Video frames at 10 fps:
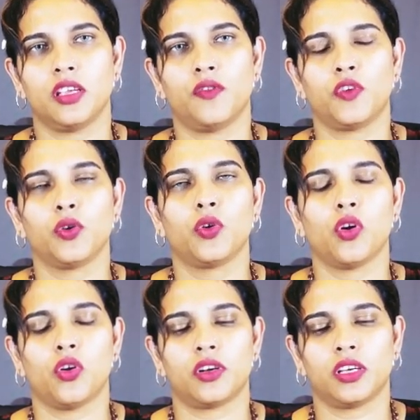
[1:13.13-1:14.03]
If you
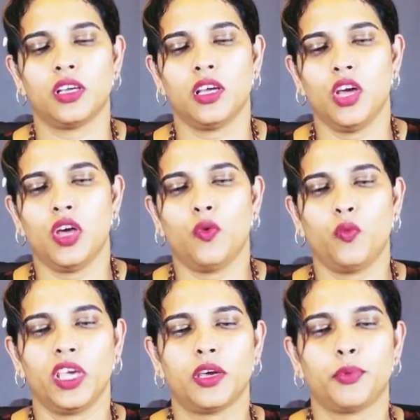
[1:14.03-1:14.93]
got a
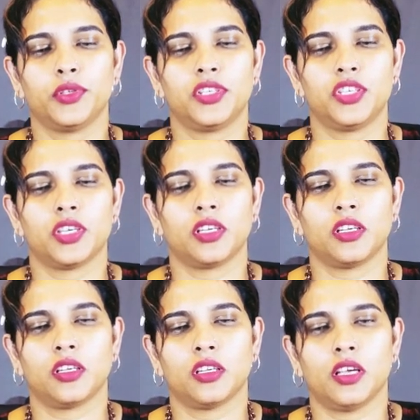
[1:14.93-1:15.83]
weak
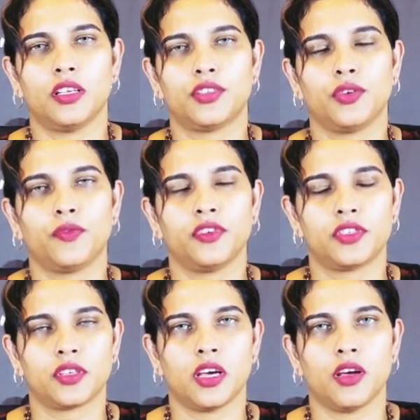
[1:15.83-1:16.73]
position as your
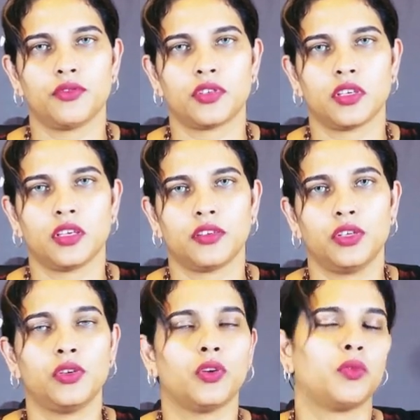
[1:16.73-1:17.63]
first house,
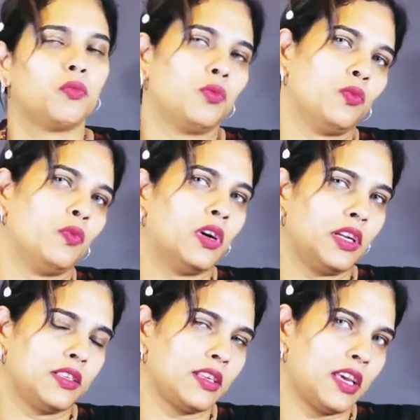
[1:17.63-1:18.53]
you know what
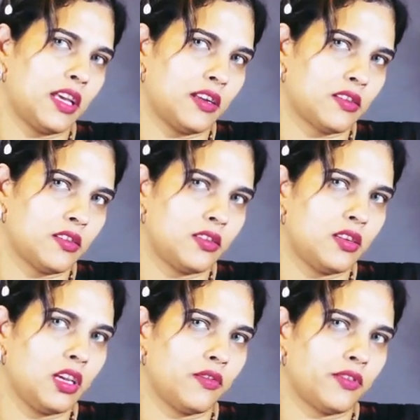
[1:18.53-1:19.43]
is the
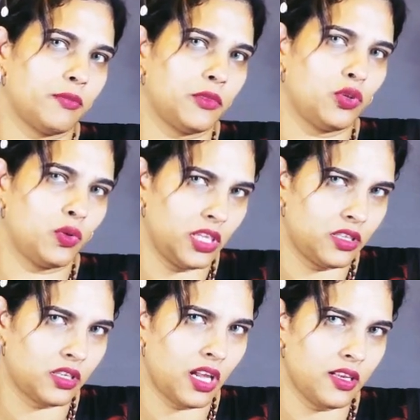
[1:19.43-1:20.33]
characteristic from
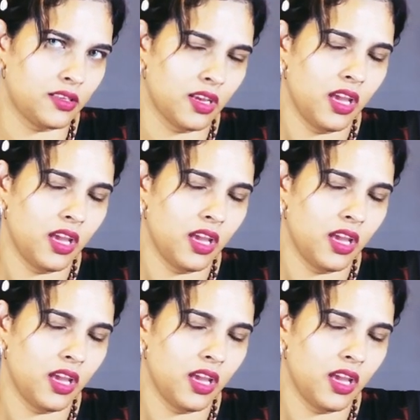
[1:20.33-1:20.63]
today's class,